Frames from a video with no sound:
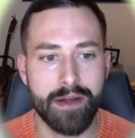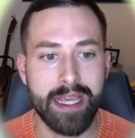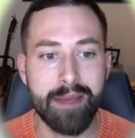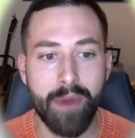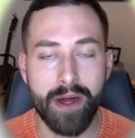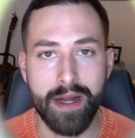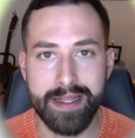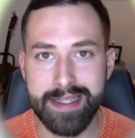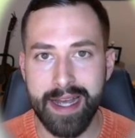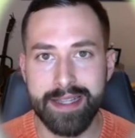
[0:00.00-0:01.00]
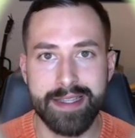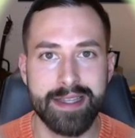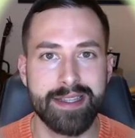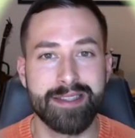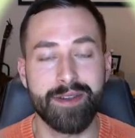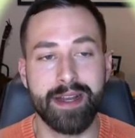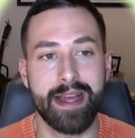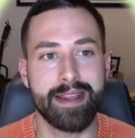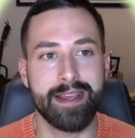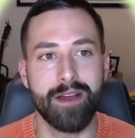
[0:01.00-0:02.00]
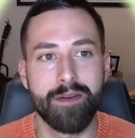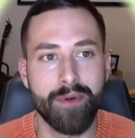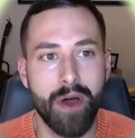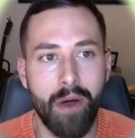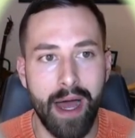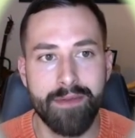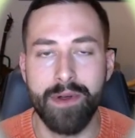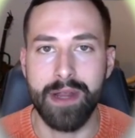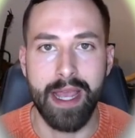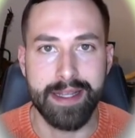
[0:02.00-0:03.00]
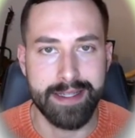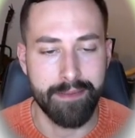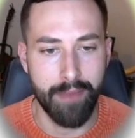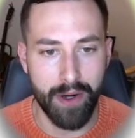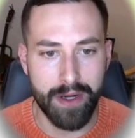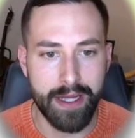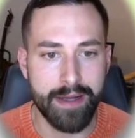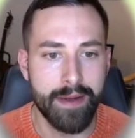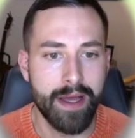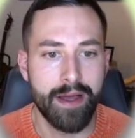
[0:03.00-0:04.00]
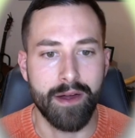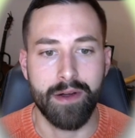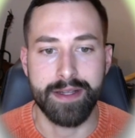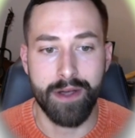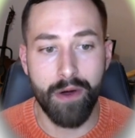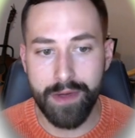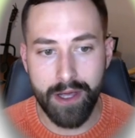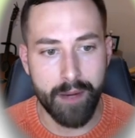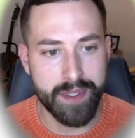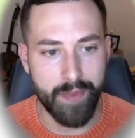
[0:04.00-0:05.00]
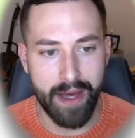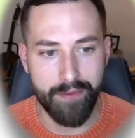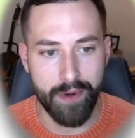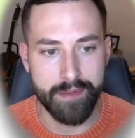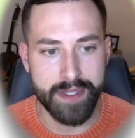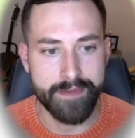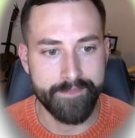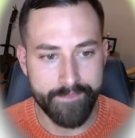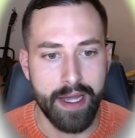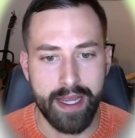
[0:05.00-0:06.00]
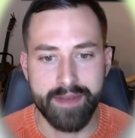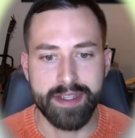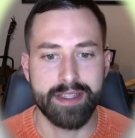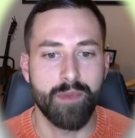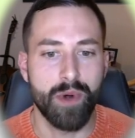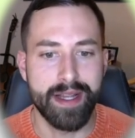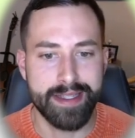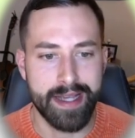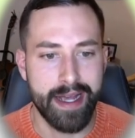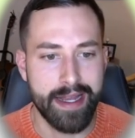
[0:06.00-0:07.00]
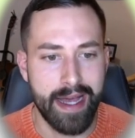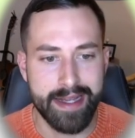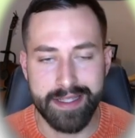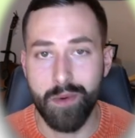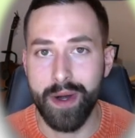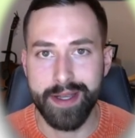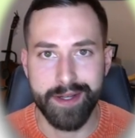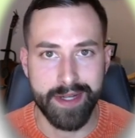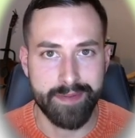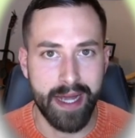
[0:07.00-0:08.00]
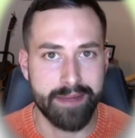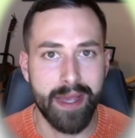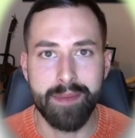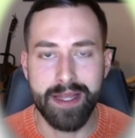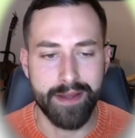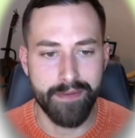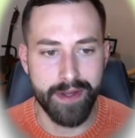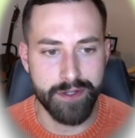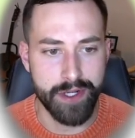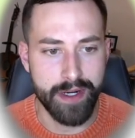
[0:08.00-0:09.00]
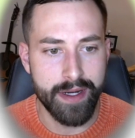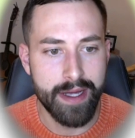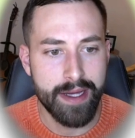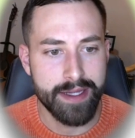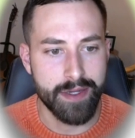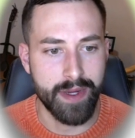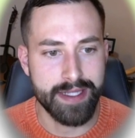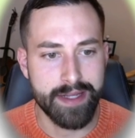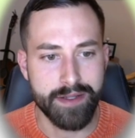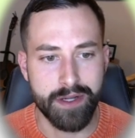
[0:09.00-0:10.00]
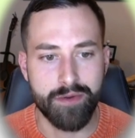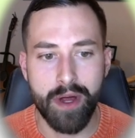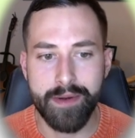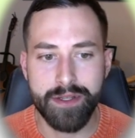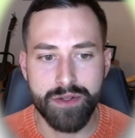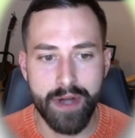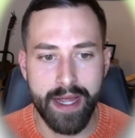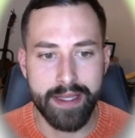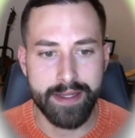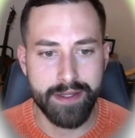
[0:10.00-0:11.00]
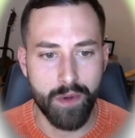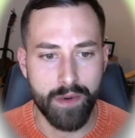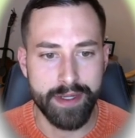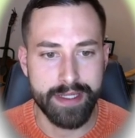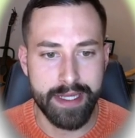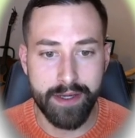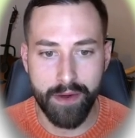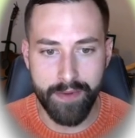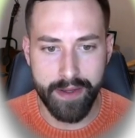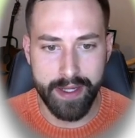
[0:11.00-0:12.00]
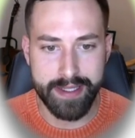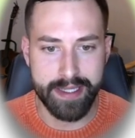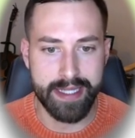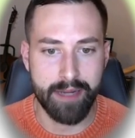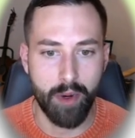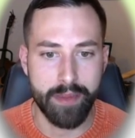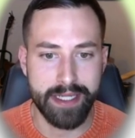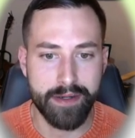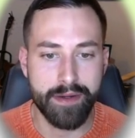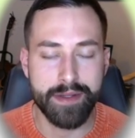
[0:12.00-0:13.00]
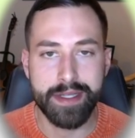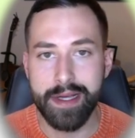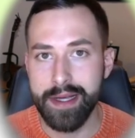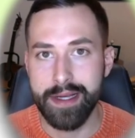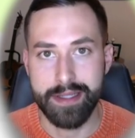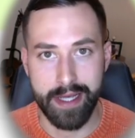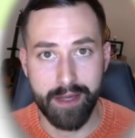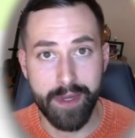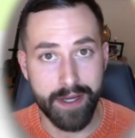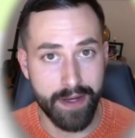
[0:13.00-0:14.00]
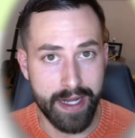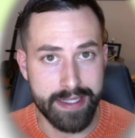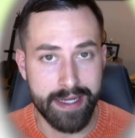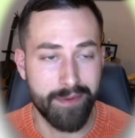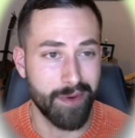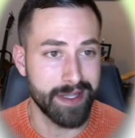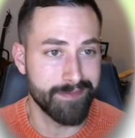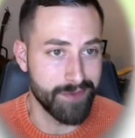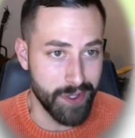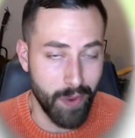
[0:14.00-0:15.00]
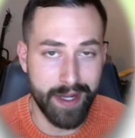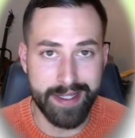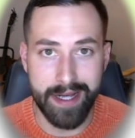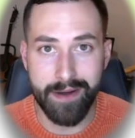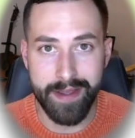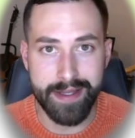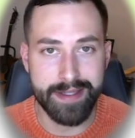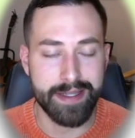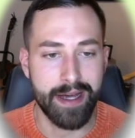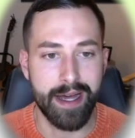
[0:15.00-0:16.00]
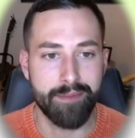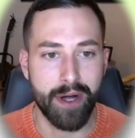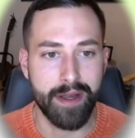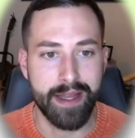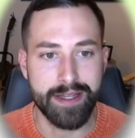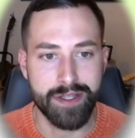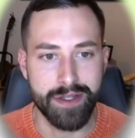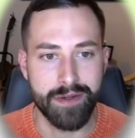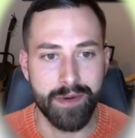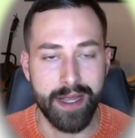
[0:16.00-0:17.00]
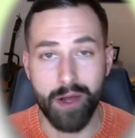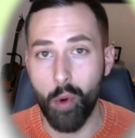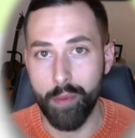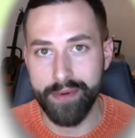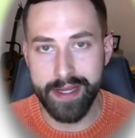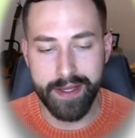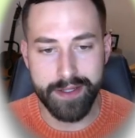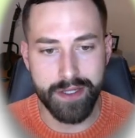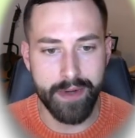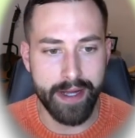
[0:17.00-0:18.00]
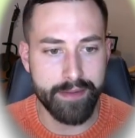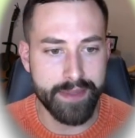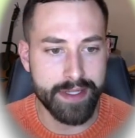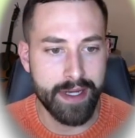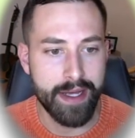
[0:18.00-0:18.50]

key market insights. This is looking at the overall iPhone case market across all e commerce platforms, and it gives us some more insight as to what to expect maybe in the future. So we can see there's a growing trend towards eco friendly and sustainable materials. So that could be a good idea if we do want to sell in this uh, product niche to incorporate those two items